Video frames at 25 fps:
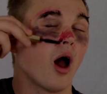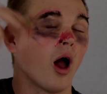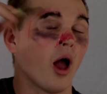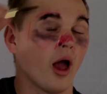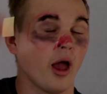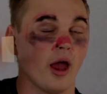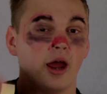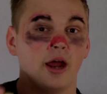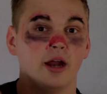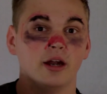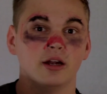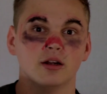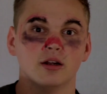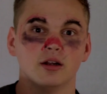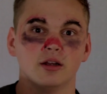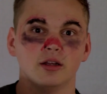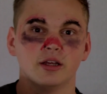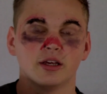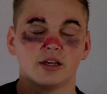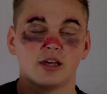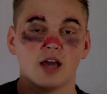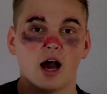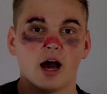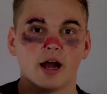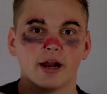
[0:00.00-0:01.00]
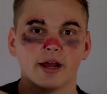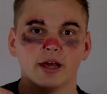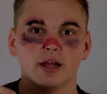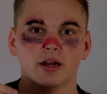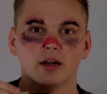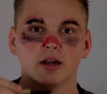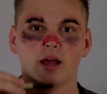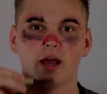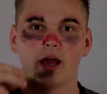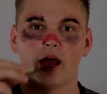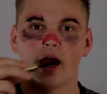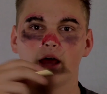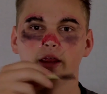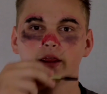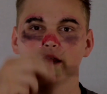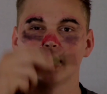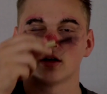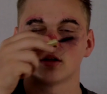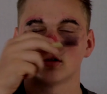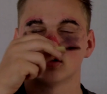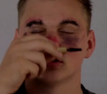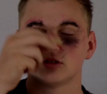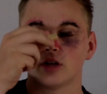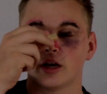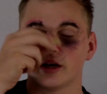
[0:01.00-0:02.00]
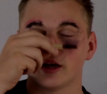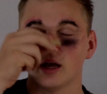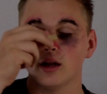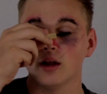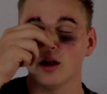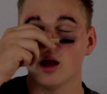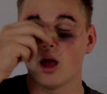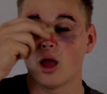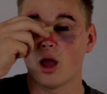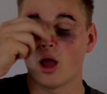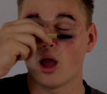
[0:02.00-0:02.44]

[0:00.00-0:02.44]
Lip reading: And you got it. And then close your eye again.